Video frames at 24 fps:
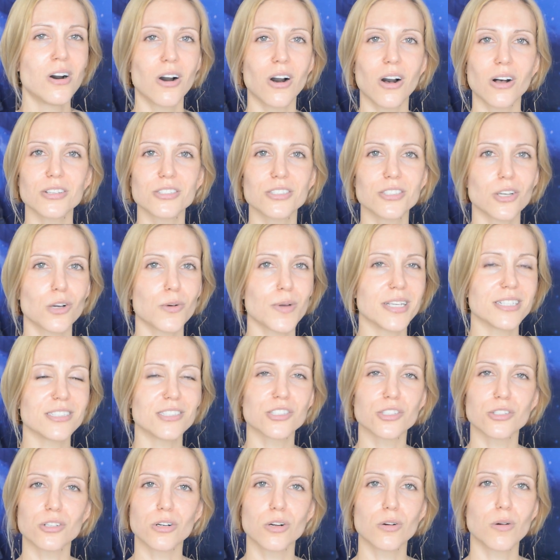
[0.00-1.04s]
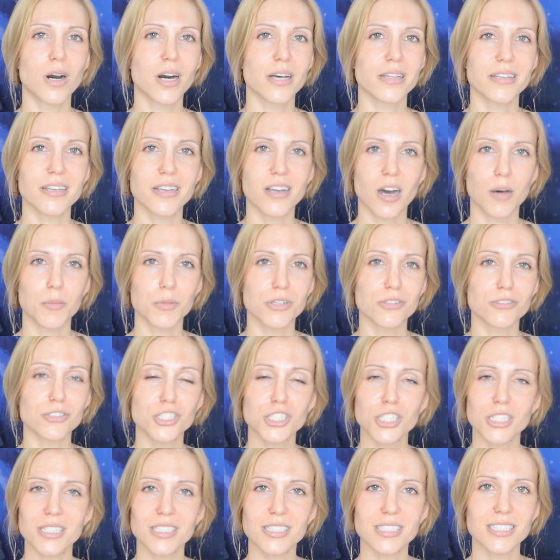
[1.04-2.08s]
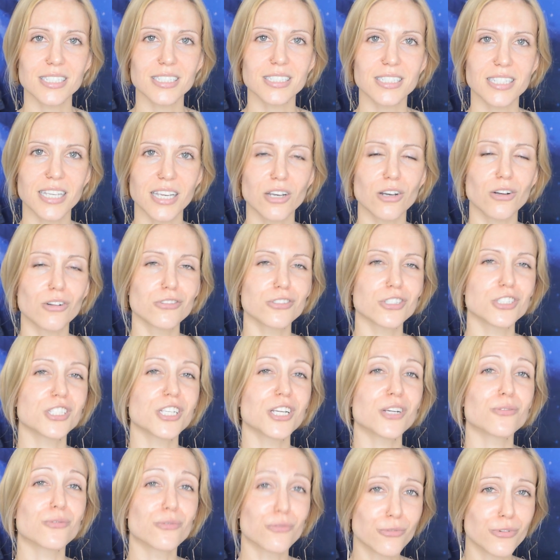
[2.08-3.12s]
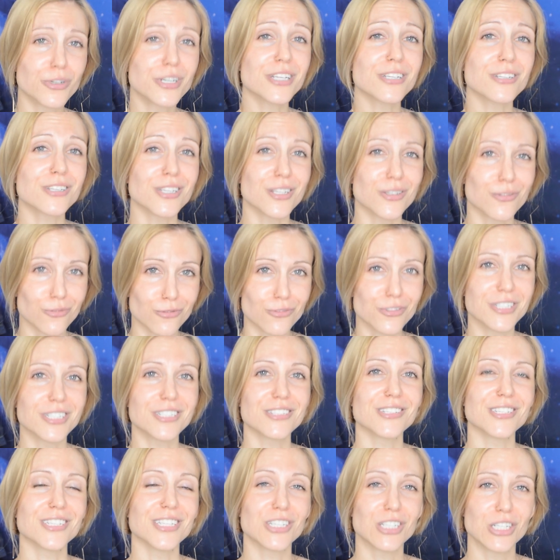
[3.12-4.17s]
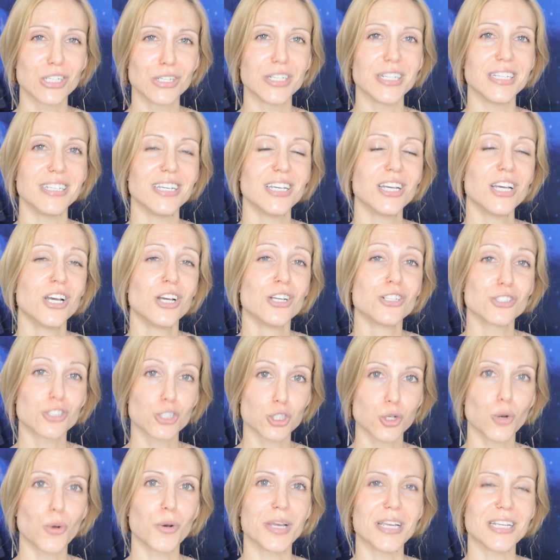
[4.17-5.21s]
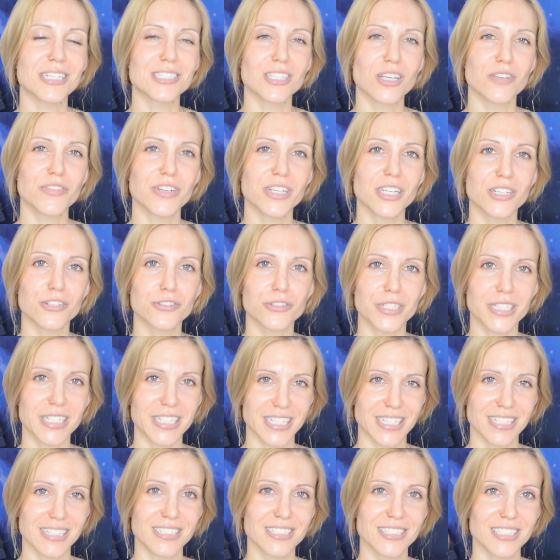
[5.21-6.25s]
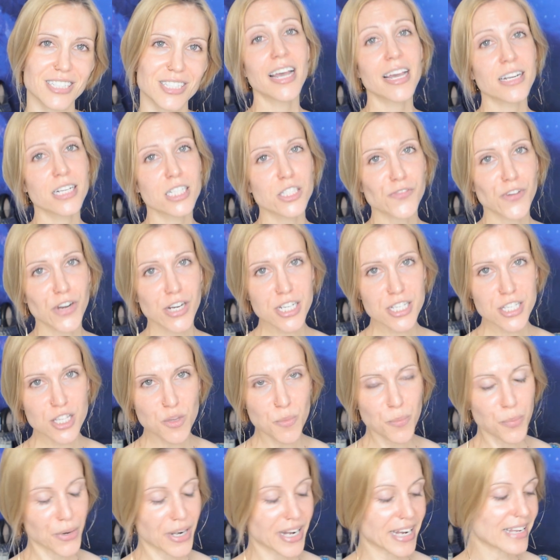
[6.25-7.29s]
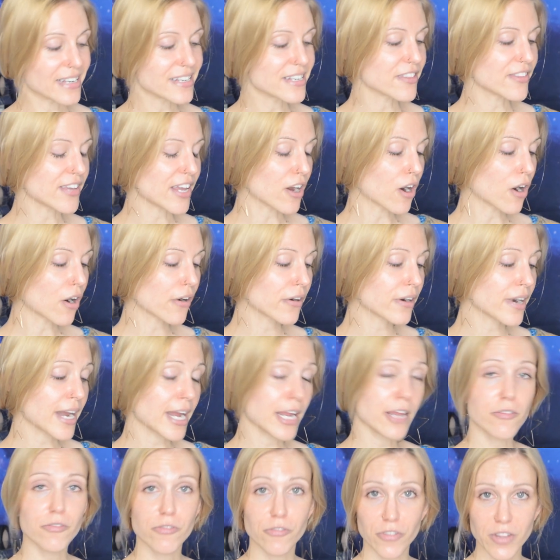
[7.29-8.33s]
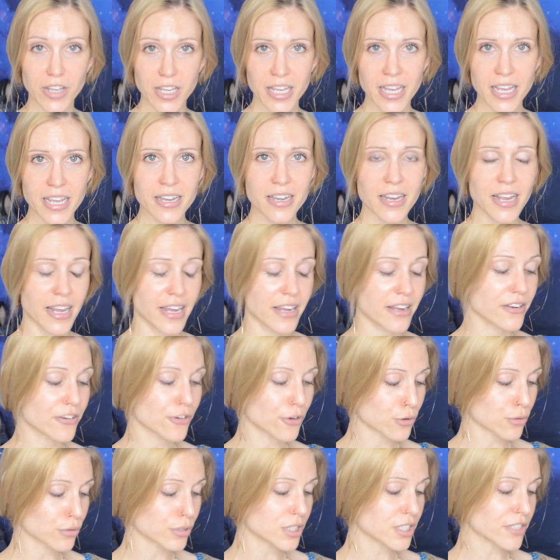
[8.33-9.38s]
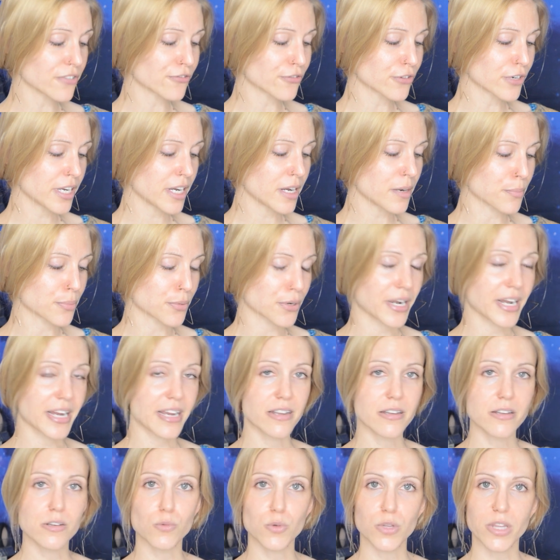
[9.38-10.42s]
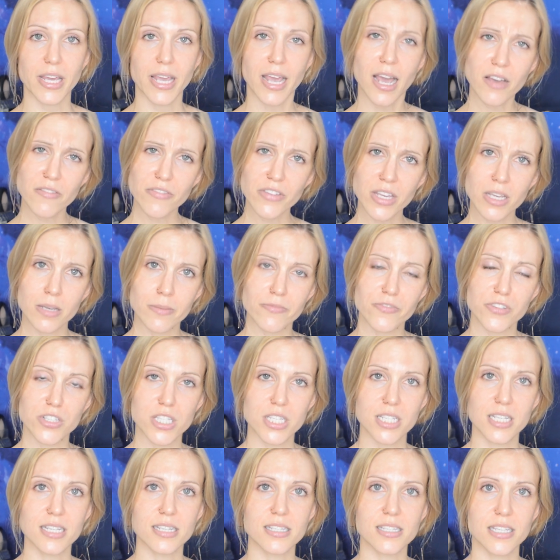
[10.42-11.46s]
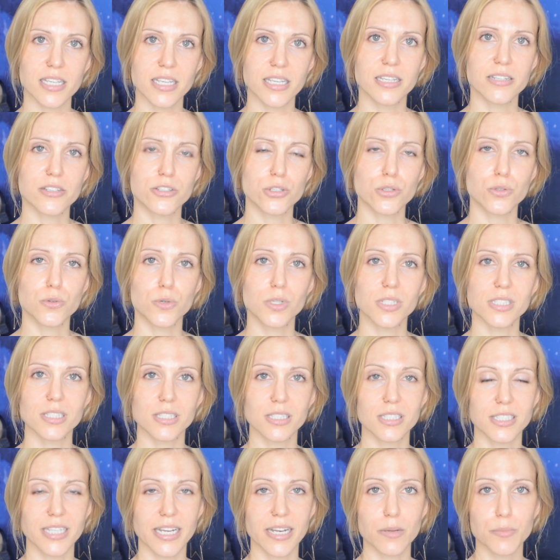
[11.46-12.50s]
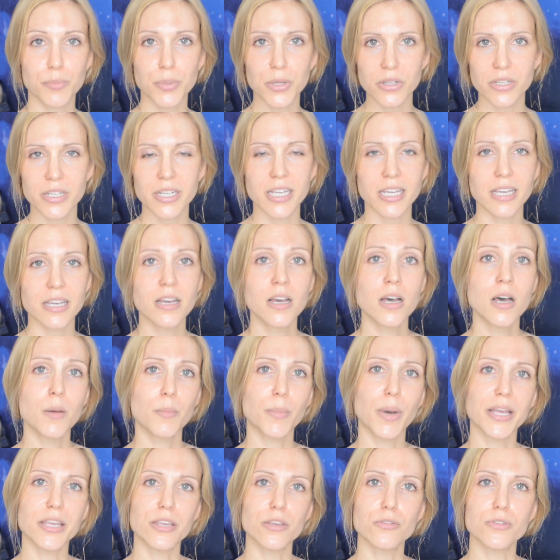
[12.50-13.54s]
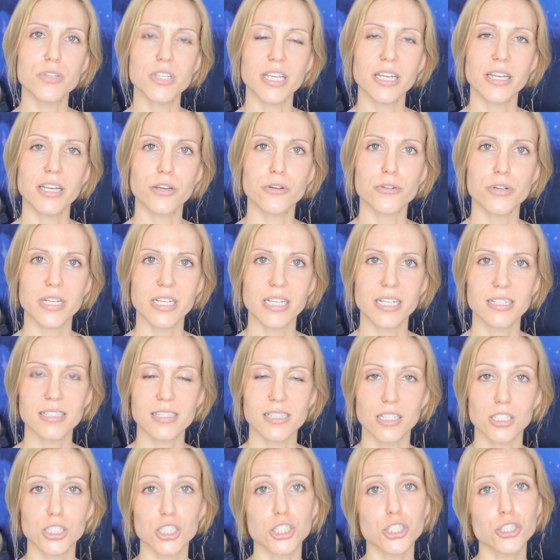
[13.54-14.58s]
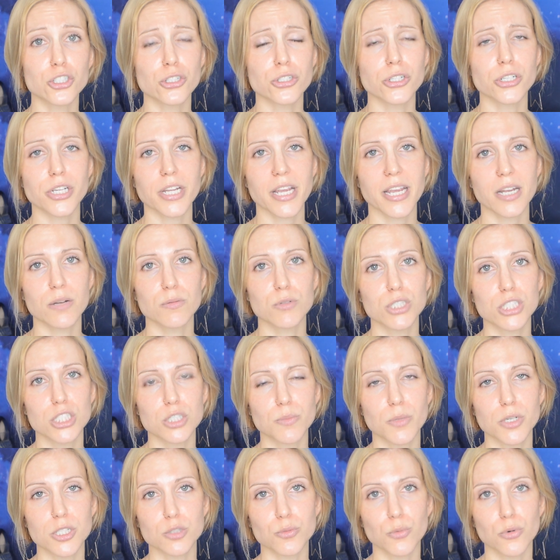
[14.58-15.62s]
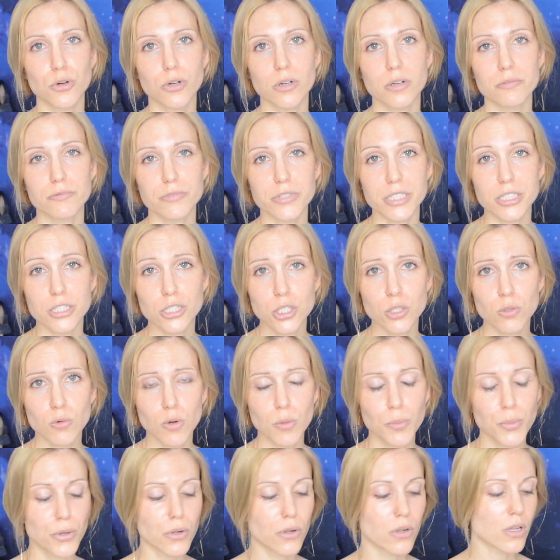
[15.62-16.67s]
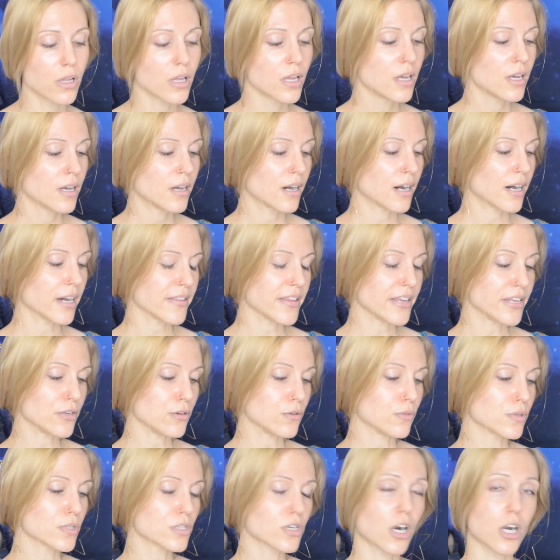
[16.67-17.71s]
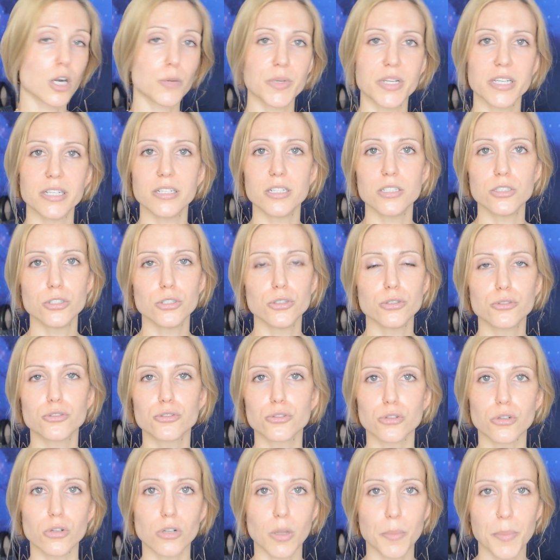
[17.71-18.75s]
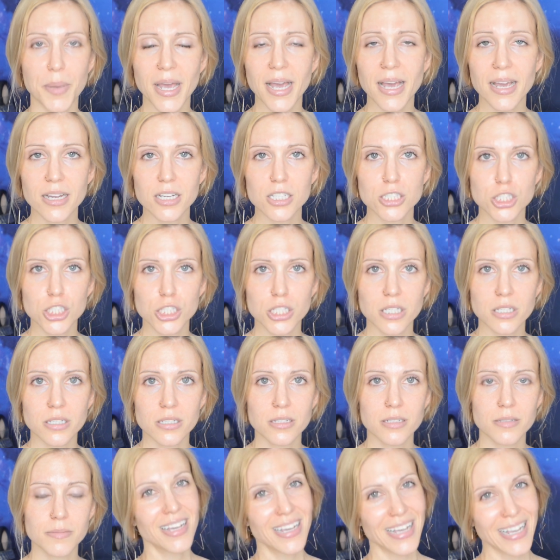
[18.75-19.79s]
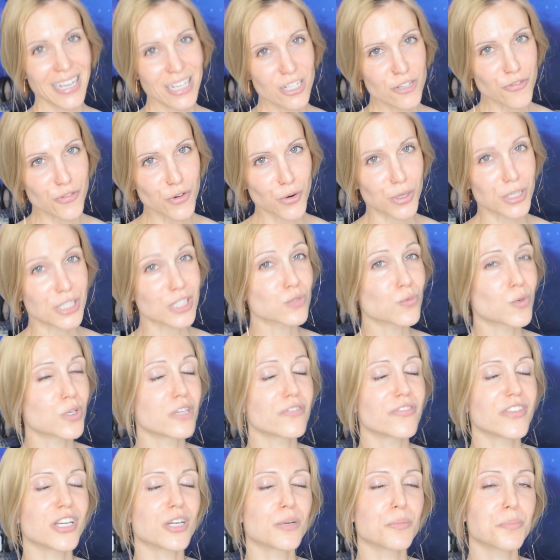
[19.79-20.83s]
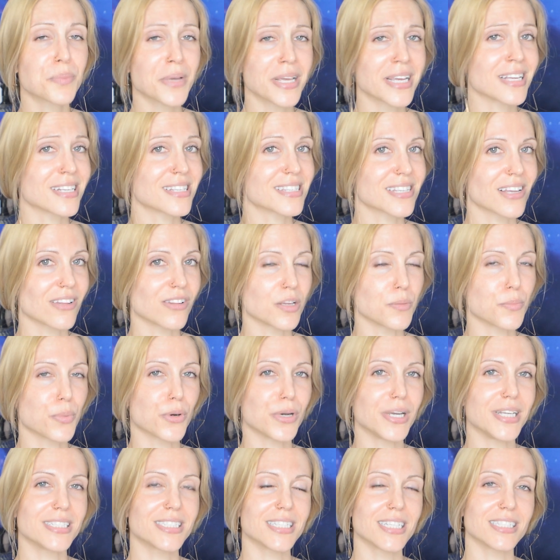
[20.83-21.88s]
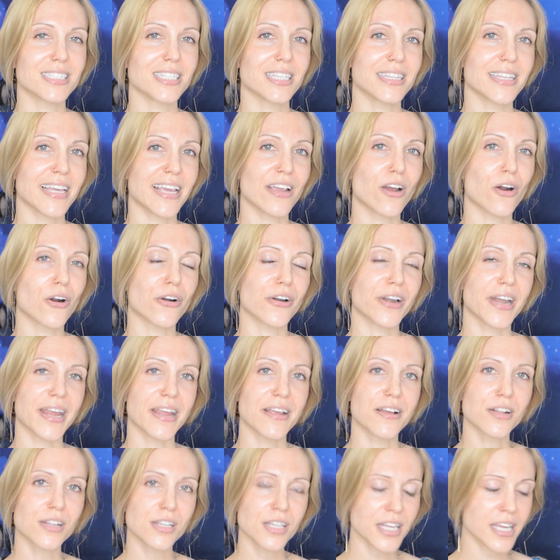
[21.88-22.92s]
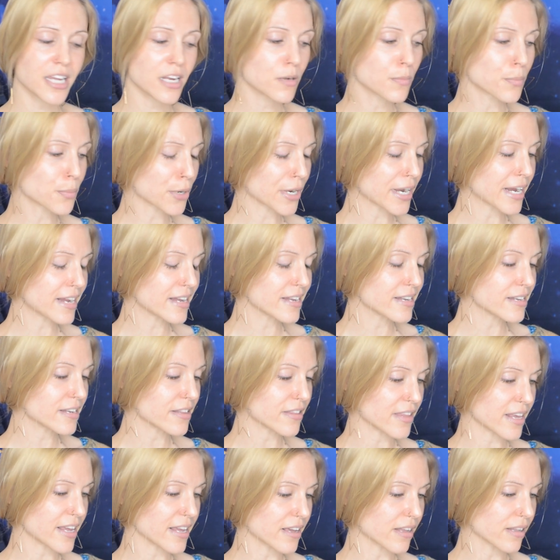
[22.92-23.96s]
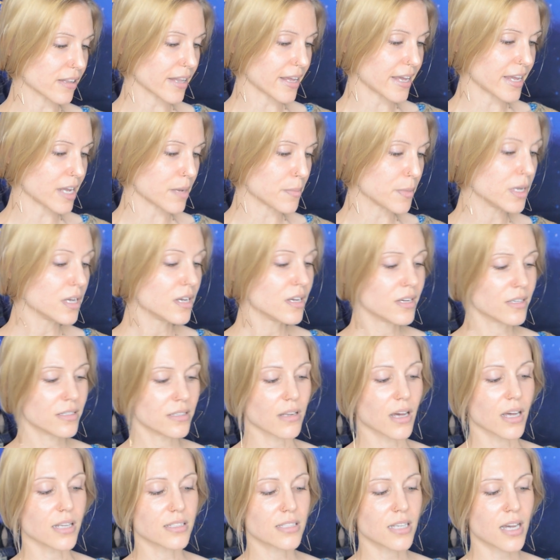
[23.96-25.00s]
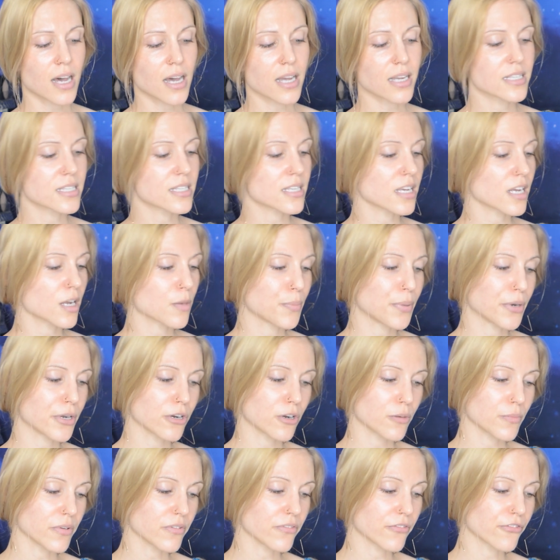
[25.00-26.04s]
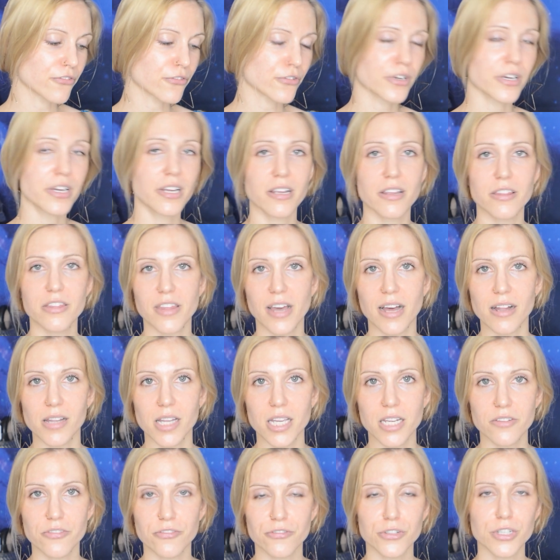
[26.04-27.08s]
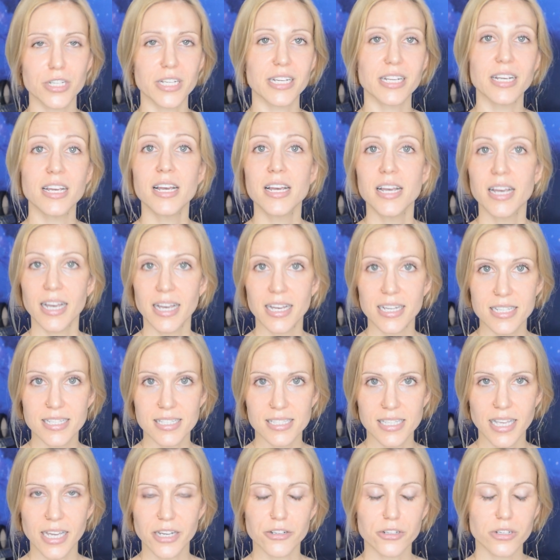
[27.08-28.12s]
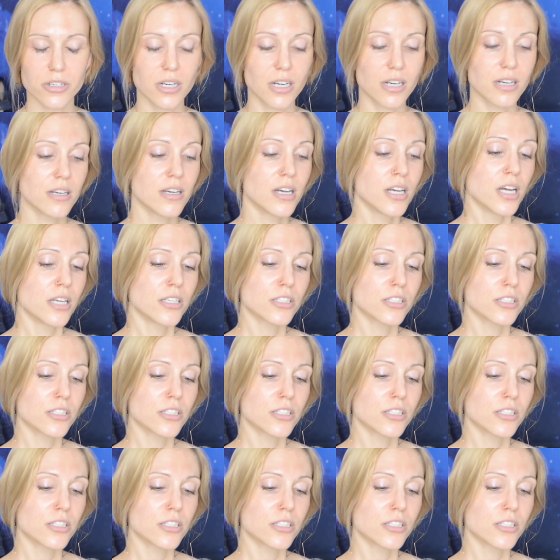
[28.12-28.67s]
Also, a zero on the comedogenesis scale, just a really, really good choice of an ingredient. And as far as the brand, they are a vegan and cruelty-free brand with a heavy emphasis into sustainability by using ingredients such as sugarcane, which is much more renewable. Uh, they use carbon neutral packaging. And of course, one of their biggest selling points is that they are a clean brand. They claim non toxic, paraben free, phthalate free, etc.